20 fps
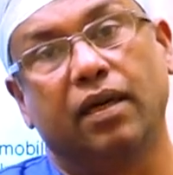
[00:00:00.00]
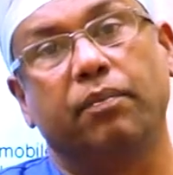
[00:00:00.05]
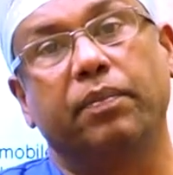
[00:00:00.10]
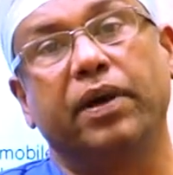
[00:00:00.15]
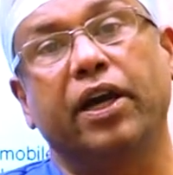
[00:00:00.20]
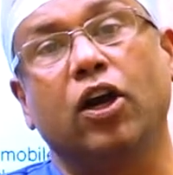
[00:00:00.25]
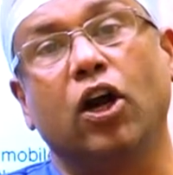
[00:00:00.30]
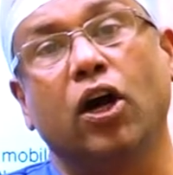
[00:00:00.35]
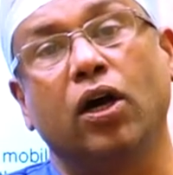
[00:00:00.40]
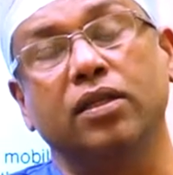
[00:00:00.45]

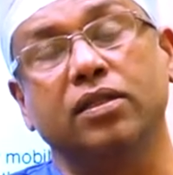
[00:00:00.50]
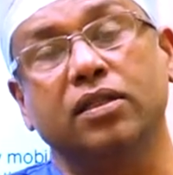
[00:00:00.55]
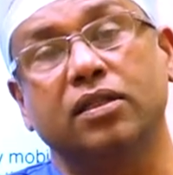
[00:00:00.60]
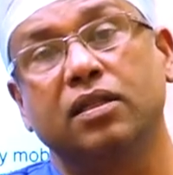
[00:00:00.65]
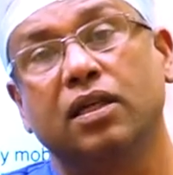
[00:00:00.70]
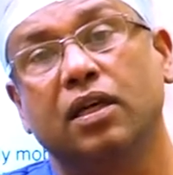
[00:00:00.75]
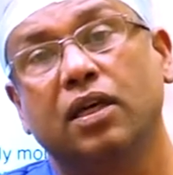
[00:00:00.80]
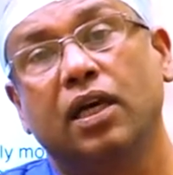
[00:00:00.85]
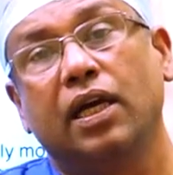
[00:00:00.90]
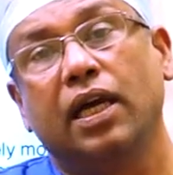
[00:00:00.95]

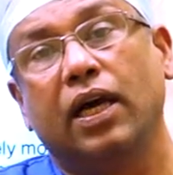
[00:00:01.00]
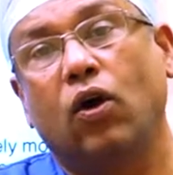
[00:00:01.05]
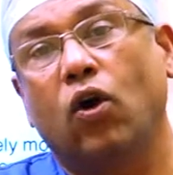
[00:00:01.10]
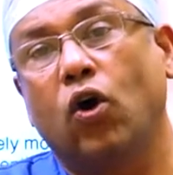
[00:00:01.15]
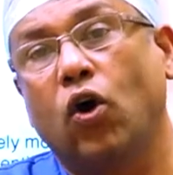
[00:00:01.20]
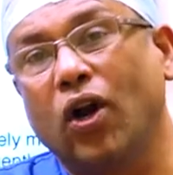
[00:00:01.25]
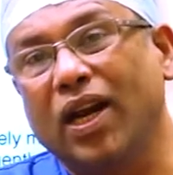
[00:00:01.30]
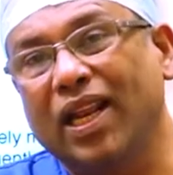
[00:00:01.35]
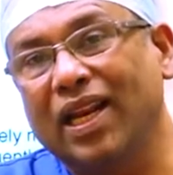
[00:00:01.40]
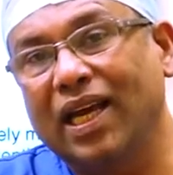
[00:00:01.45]
because
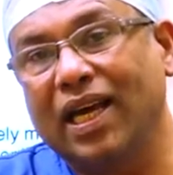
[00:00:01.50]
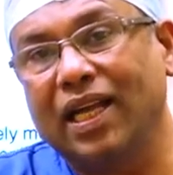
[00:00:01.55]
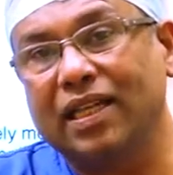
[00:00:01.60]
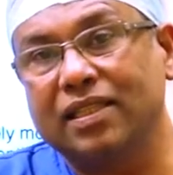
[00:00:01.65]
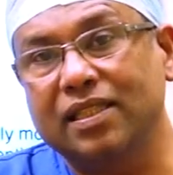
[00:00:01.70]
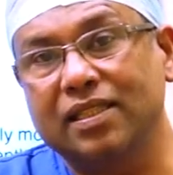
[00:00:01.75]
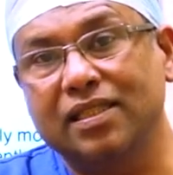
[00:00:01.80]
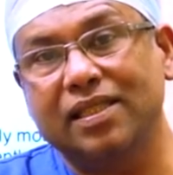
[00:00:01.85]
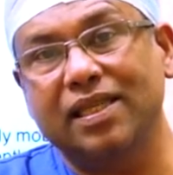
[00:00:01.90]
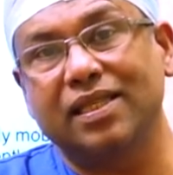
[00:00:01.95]
all
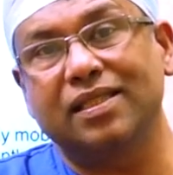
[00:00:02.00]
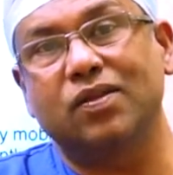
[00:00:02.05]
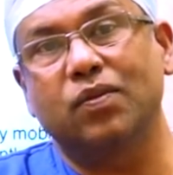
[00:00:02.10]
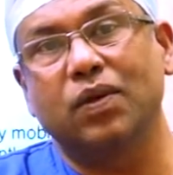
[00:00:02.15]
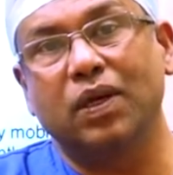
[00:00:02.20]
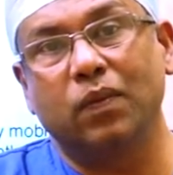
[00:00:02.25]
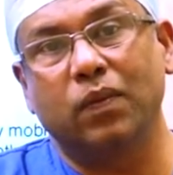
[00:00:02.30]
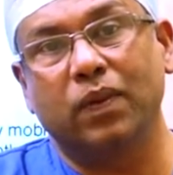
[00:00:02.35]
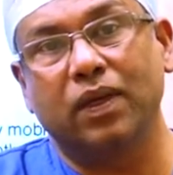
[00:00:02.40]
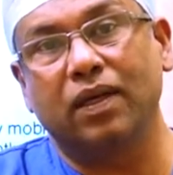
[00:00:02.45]
analgesics
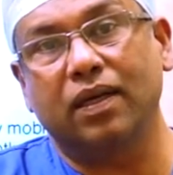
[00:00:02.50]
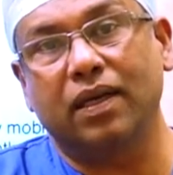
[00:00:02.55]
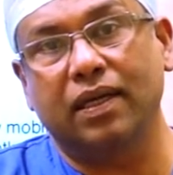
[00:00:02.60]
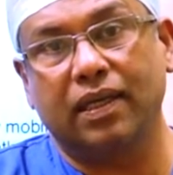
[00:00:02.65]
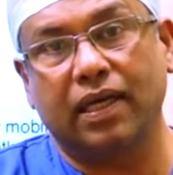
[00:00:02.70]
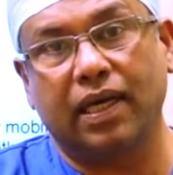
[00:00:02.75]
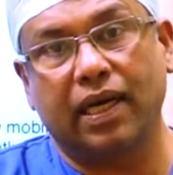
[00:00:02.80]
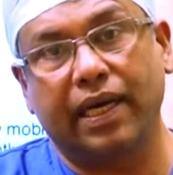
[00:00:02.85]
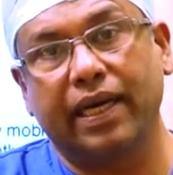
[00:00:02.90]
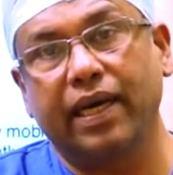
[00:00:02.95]
will work at
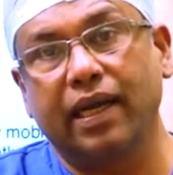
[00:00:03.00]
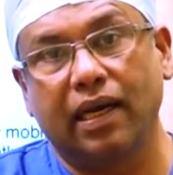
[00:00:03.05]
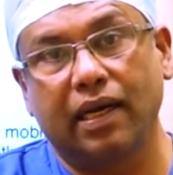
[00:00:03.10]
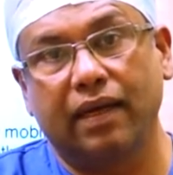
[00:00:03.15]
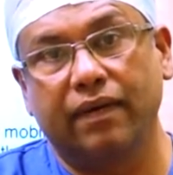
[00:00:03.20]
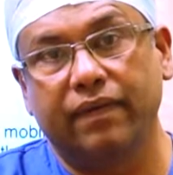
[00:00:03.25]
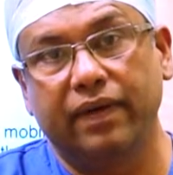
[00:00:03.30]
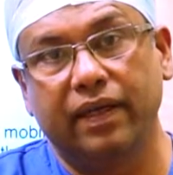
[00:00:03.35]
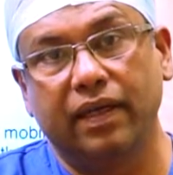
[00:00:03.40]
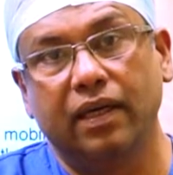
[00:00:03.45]
a higher
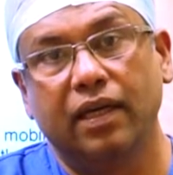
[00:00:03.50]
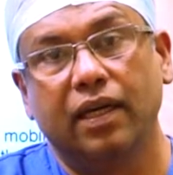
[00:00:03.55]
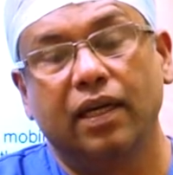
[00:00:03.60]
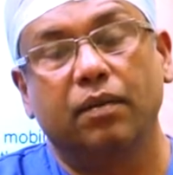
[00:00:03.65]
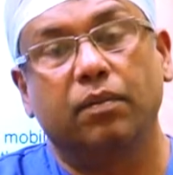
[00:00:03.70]
level,